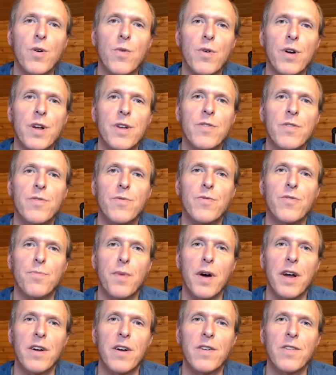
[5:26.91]
were
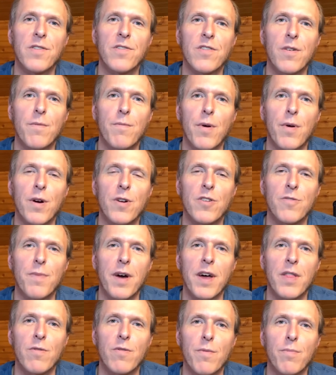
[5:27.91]
inspired in some parts
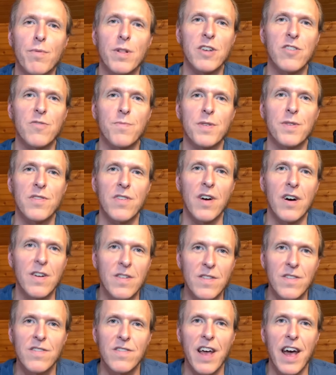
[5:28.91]
by the Replacements'
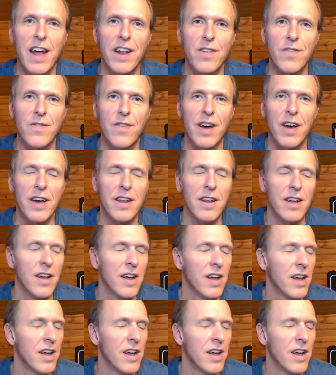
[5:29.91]
Unsatisfied.